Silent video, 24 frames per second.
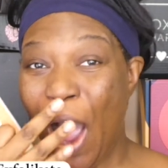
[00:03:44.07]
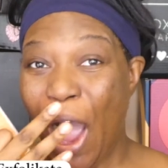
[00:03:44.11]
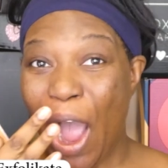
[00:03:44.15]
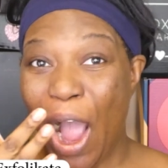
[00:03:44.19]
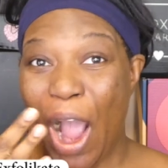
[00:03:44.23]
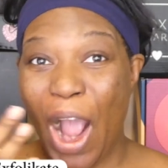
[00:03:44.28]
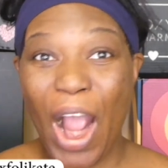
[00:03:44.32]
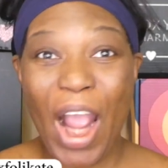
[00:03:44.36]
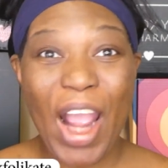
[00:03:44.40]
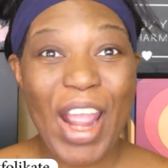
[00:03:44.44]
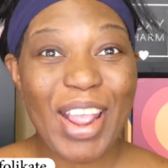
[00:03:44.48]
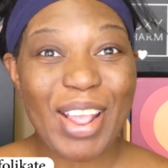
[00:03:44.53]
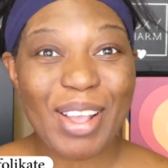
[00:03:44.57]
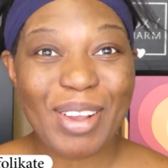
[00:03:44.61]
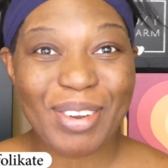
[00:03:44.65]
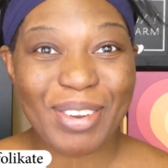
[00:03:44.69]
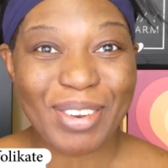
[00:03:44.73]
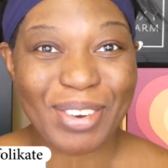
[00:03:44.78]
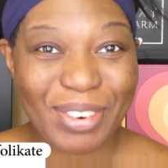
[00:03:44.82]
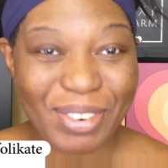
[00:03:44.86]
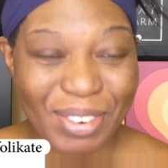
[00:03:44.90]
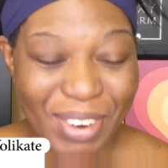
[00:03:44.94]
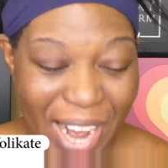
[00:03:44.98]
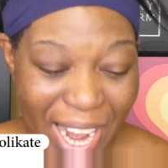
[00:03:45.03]
Are you
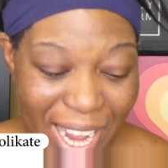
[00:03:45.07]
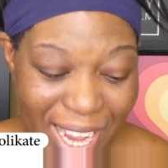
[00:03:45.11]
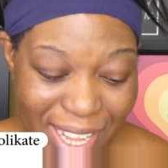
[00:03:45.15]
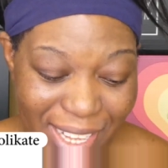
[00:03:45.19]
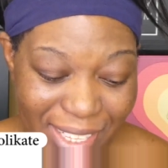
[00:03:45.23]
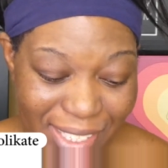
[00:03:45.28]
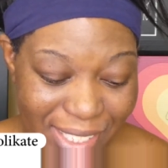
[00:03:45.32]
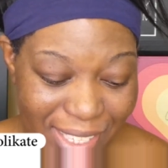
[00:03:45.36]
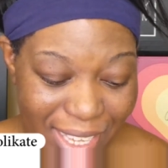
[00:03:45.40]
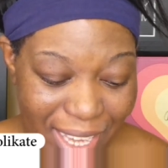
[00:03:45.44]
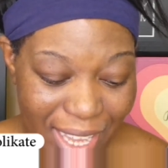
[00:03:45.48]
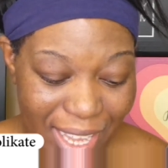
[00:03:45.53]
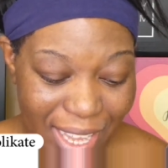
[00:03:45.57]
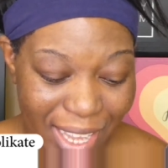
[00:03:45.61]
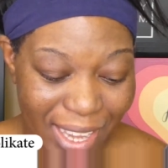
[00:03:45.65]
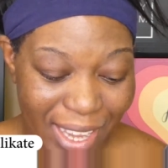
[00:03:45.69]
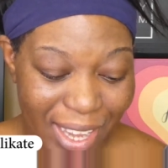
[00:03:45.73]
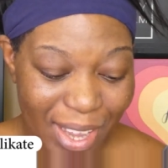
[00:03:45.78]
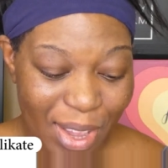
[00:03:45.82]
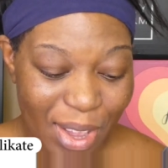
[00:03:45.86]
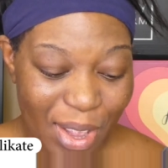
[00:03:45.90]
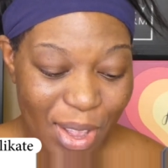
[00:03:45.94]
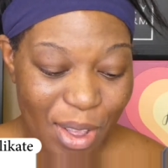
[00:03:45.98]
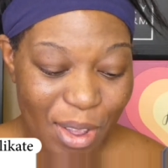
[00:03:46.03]
crazy?
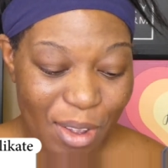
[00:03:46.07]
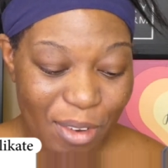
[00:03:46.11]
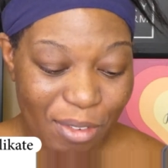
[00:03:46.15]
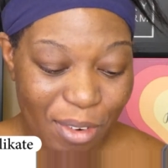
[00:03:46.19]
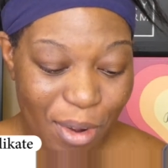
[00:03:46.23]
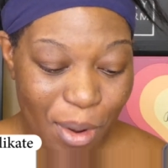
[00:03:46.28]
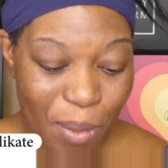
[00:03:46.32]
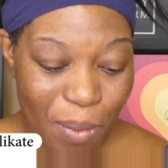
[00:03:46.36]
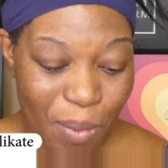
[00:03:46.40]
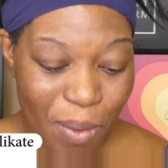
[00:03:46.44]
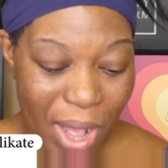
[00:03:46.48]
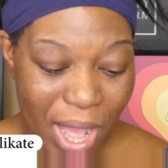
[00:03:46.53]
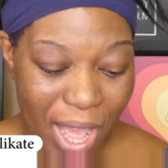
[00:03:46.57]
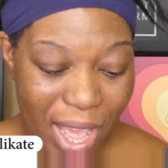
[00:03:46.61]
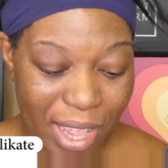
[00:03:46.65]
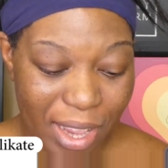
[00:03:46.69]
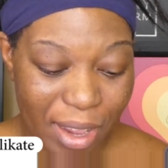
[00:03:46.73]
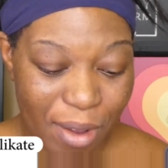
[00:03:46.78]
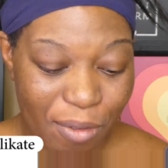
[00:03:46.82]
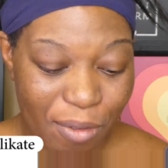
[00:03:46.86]
For what?